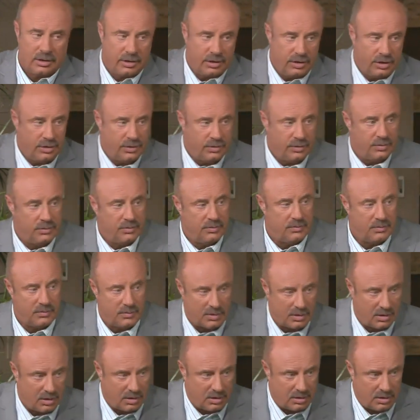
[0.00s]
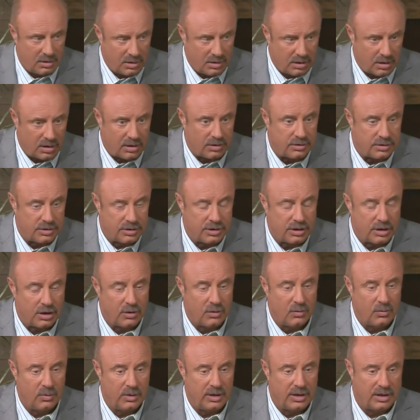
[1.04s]
you are so
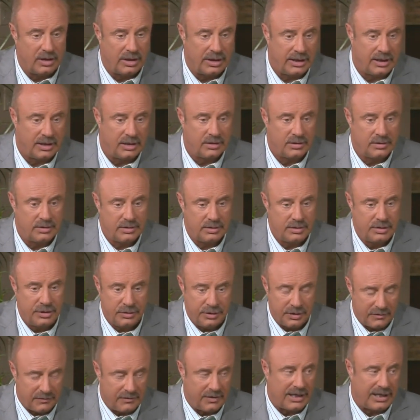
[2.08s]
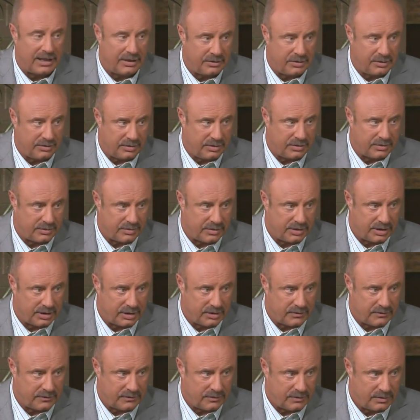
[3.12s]
willing to devalue
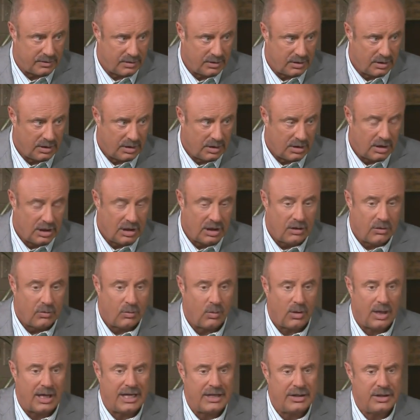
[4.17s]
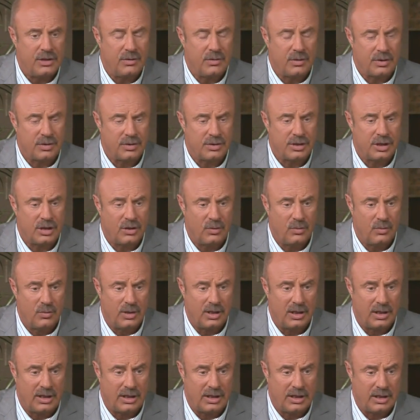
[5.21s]
yourself, why you are so
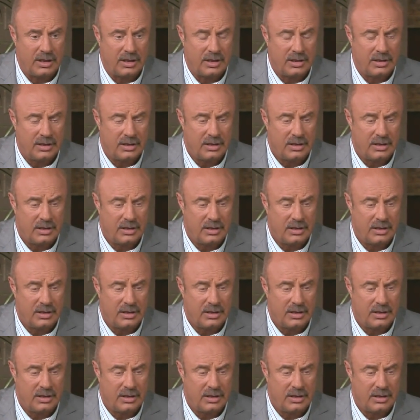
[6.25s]
willing